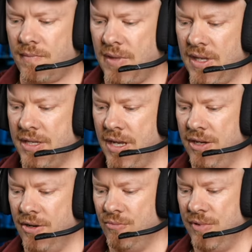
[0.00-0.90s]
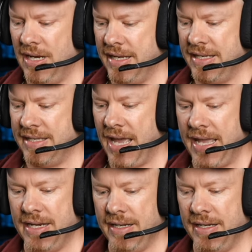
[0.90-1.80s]
So you're not really
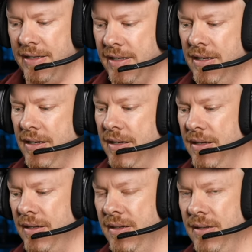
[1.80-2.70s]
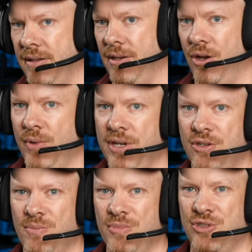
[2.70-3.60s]
gaining a lot when it
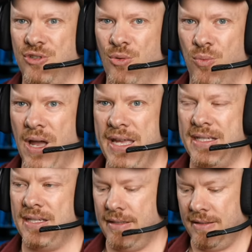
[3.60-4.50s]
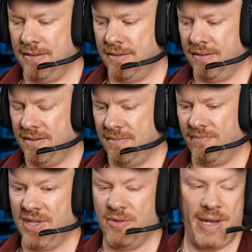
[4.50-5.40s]
comes to the weight
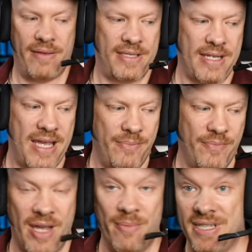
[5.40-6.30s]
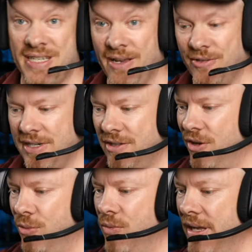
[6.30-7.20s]
they're about the same. I've And my scales, actually,
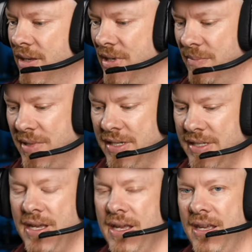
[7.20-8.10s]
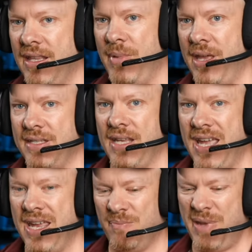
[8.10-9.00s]
I'll weigh them in a minute. They're about the
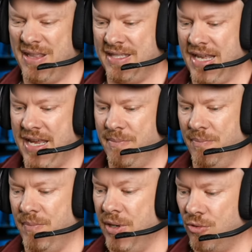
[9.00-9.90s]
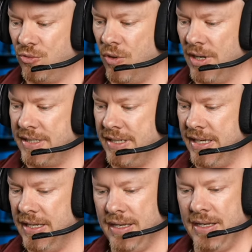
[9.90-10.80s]
same, about the same build
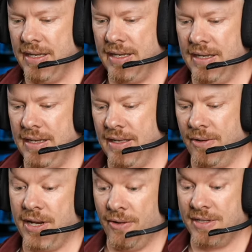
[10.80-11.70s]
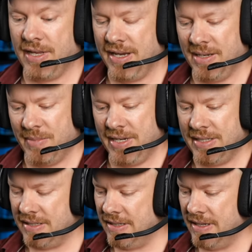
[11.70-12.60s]
quality. I'll get onto that in a
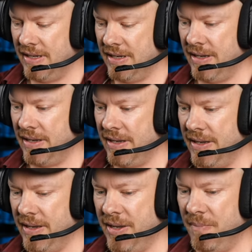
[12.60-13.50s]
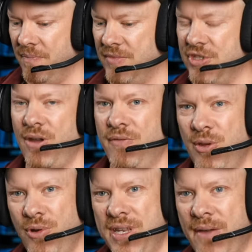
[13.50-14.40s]
minute. Um, so if you
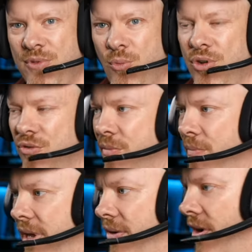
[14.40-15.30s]
already have the 100 mil, I